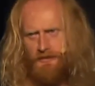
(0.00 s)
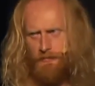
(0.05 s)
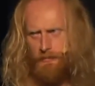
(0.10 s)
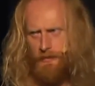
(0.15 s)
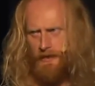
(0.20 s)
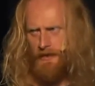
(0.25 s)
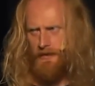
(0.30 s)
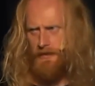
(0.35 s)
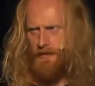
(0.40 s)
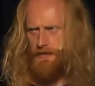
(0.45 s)

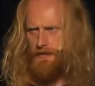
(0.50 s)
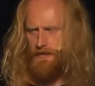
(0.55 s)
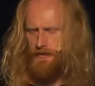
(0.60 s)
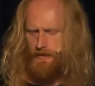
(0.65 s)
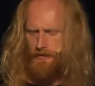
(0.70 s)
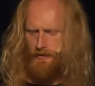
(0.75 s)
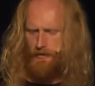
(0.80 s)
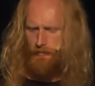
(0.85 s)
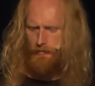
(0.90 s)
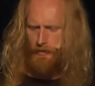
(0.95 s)
spec
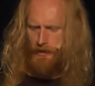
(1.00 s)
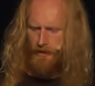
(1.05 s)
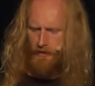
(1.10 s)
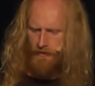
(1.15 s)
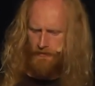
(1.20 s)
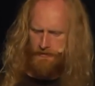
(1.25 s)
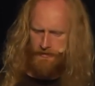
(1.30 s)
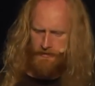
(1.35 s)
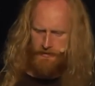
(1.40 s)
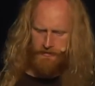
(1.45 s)

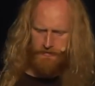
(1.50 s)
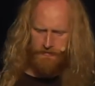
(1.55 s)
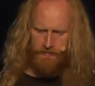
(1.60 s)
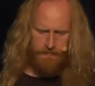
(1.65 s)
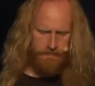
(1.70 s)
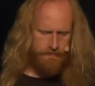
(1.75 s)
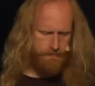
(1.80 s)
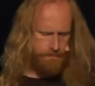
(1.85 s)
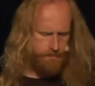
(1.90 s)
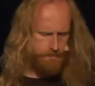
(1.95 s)

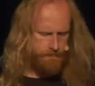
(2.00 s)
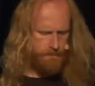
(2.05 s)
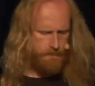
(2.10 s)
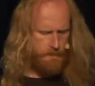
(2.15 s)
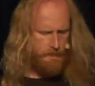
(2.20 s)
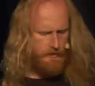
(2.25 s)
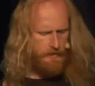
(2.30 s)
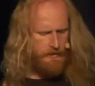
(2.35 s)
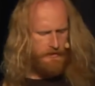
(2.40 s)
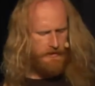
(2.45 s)
biodiesel.
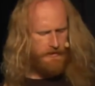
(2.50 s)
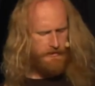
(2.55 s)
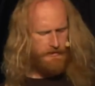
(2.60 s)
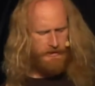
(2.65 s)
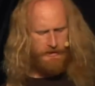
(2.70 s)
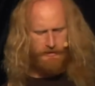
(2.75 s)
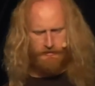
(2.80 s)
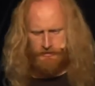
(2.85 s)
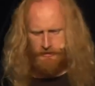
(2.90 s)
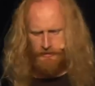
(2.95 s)
And
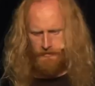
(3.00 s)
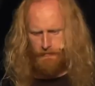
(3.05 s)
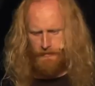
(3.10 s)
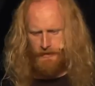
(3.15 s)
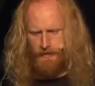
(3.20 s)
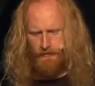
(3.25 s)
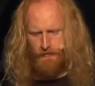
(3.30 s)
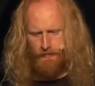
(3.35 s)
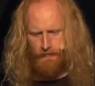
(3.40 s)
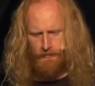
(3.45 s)
then it's a
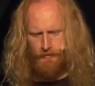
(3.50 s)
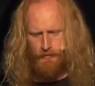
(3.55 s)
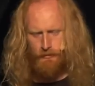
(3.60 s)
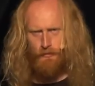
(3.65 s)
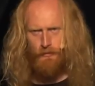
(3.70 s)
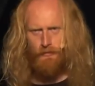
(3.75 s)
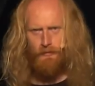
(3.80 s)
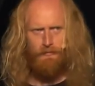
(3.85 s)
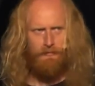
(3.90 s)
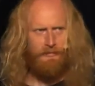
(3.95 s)
matter of
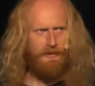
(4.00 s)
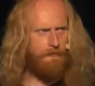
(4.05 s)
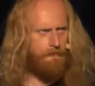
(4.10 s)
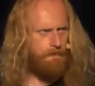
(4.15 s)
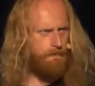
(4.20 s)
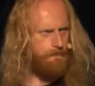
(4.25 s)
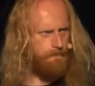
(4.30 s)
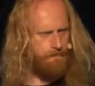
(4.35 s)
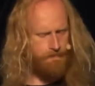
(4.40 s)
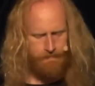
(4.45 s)
store and pump.